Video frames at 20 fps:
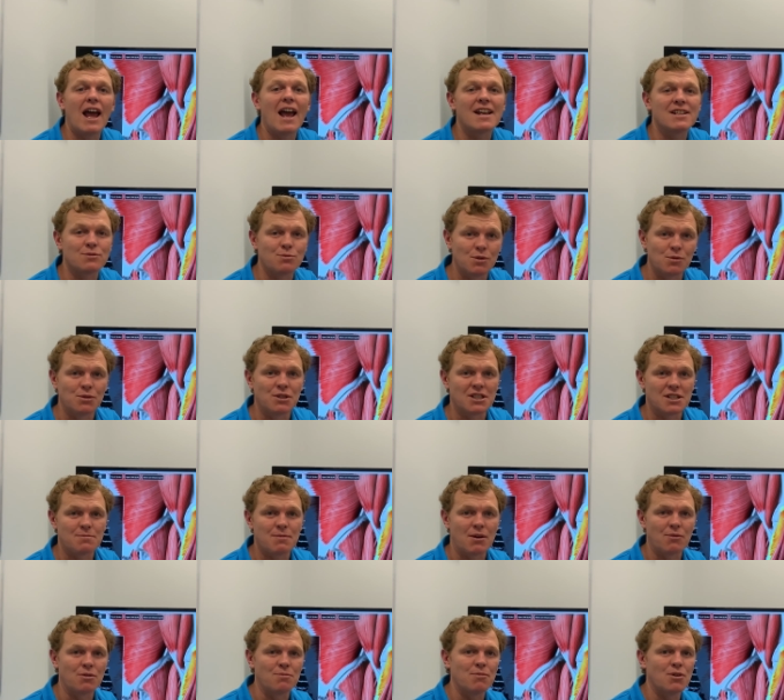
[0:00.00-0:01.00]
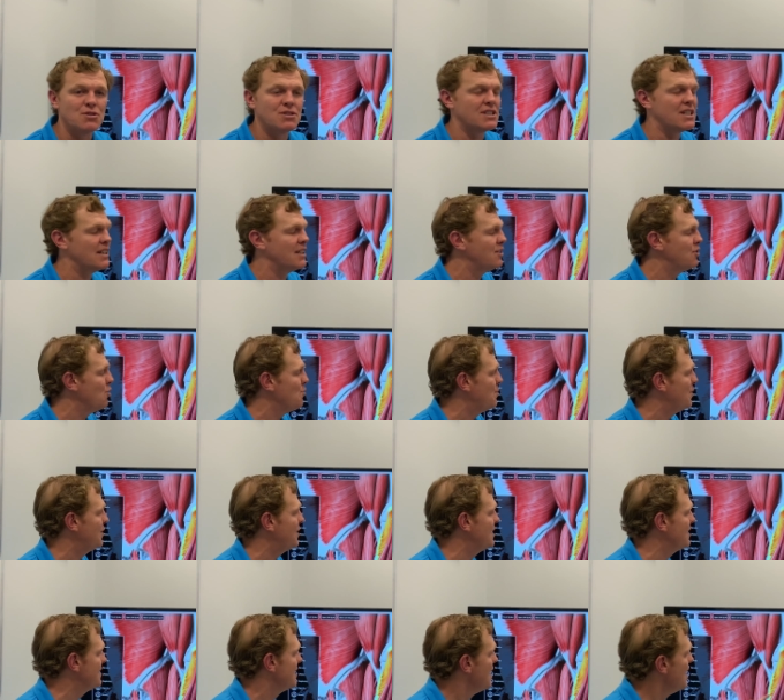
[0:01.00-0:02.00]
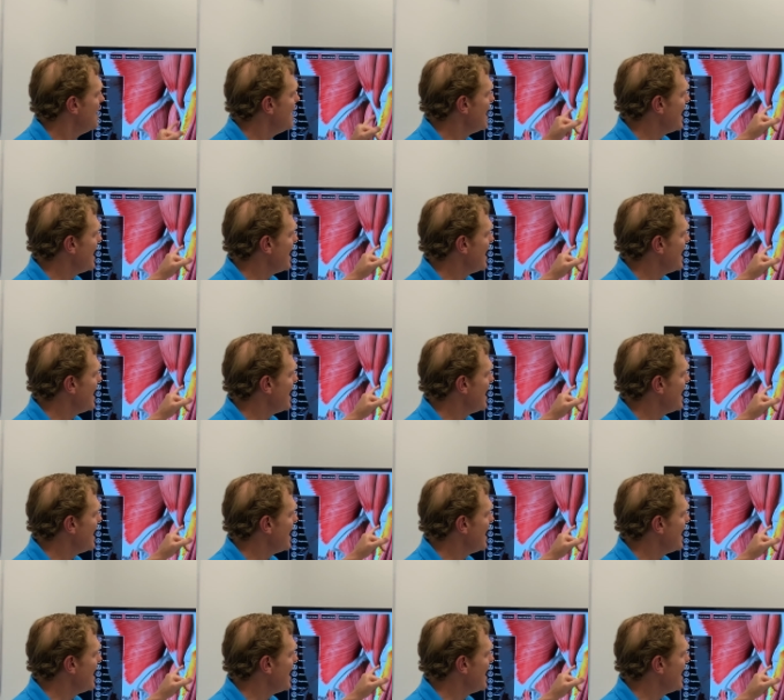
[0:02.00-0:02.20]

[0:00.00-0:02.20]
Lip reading: as we would expect with most tendinopathies,